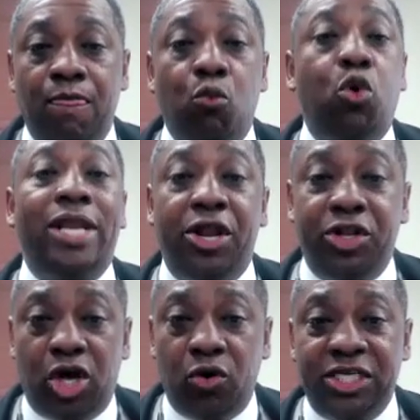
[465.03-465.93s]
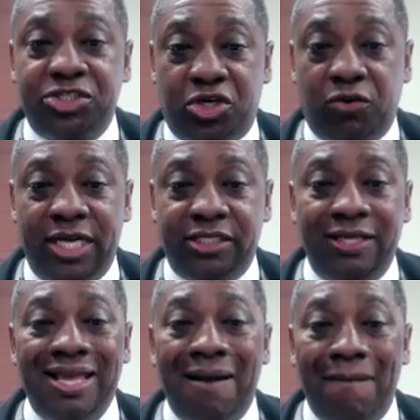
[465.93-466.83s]
what I know is correct
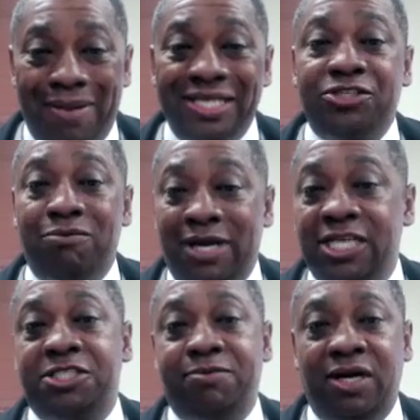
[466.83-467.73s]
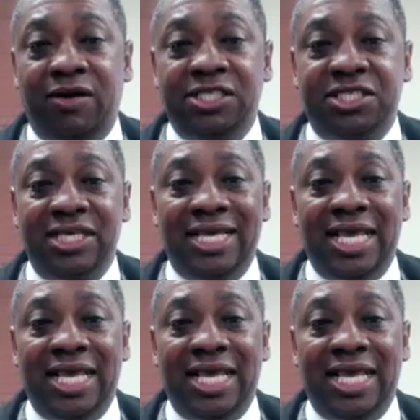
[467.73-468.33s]
based on my experience,